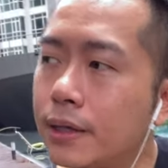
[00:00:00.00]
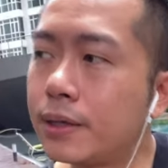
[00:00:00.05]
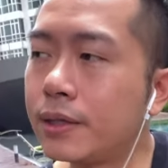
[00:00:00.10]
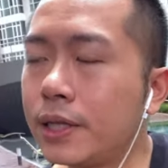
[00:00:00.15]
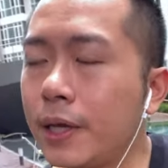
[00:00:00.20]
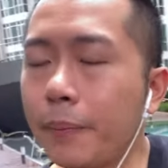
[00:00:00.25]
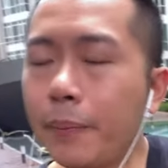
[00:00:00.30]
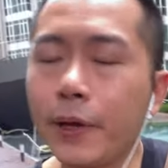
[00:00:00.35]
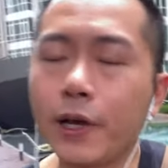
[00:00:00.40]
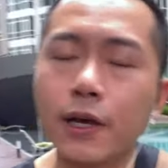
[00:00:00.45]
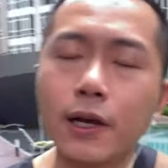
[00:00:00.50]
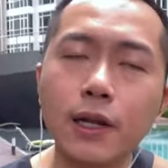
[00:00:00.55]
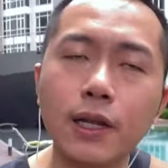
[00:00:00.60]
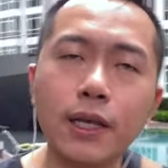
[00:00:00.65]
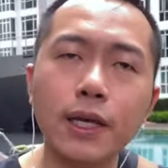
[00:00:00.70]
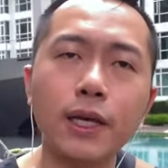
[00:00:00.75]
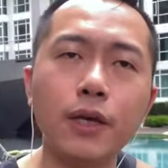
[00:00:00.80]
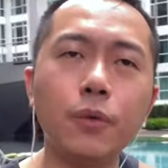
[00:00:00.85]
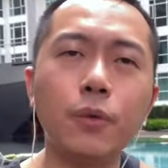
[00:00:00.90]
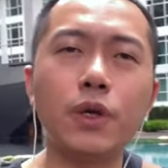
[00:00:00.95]

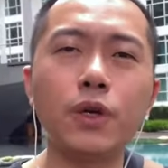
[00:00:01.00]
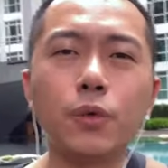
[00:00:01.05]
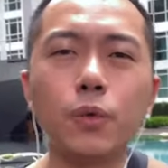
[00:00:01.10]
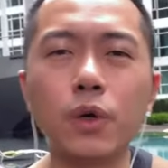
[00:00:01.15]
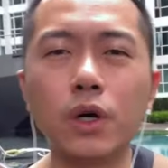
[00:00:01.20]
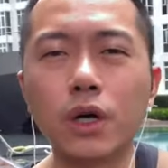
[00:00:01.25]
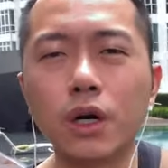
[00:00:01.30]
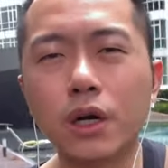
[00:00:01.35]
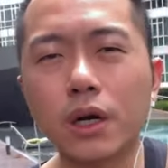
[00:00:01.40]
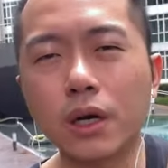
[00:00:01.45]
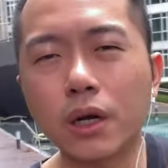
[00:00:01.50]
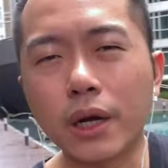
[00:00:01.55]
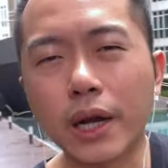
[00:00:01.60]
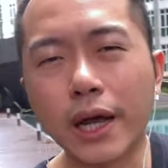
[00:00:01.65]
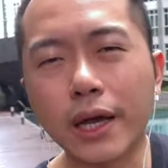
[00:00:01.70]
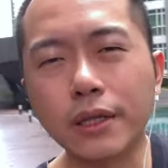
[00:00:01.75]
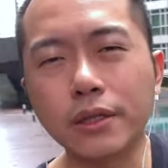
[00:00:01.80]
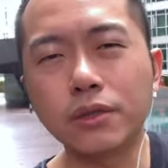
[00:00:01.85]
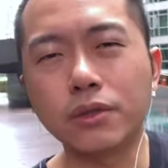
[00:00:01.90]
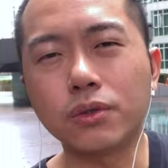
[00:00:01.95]
typically we work
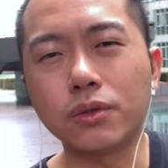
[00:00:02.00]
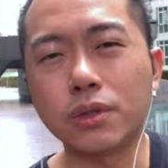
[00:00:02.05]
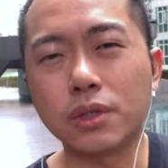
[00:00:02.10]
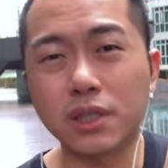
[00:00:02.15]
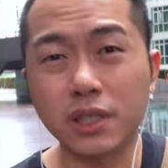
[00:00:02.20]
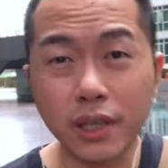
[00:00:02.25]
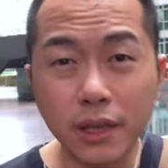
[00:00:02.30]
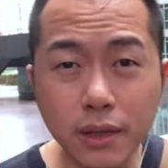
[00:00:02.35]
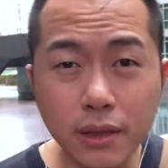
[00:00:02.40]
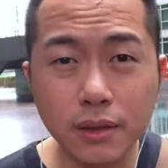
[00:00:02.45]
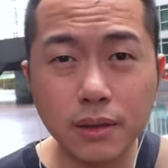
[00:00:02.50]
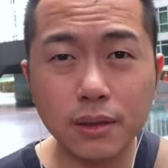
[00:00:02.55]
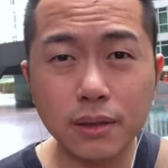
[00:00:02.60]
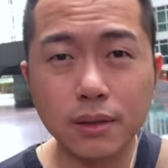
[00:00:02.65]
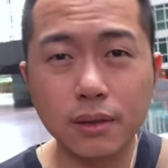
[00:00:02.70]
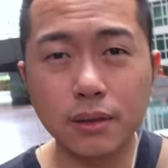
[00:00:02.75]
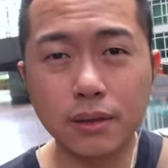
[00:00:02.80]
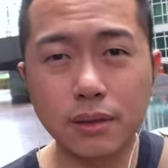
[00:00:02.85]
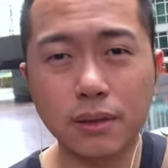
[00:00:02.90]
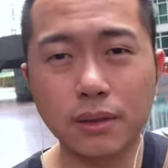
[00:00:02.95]
9 to 6
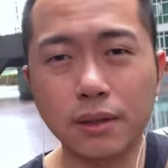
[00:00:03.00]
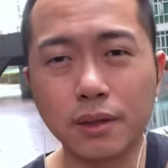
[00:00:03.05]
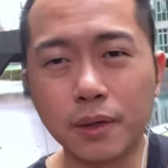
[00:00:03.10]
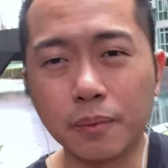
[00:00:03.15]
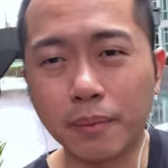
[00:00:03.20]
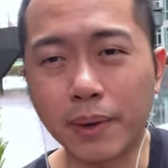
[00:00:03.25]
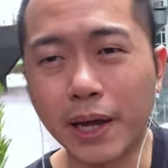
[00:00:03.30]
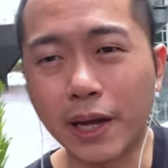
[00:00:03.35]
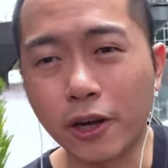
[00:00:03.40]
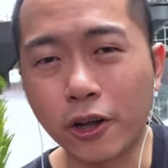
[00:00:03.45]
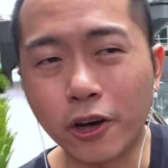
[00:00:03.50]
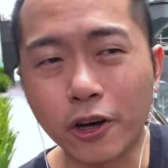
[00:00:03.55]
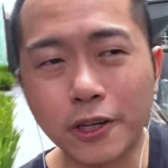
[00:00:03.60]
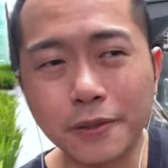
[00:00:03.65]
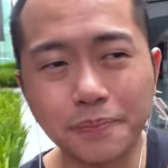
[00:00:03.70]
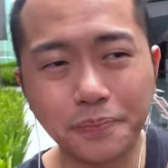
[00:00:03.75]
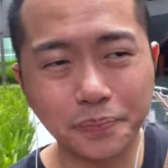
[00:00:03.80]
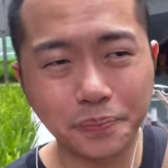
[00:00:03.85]
by law.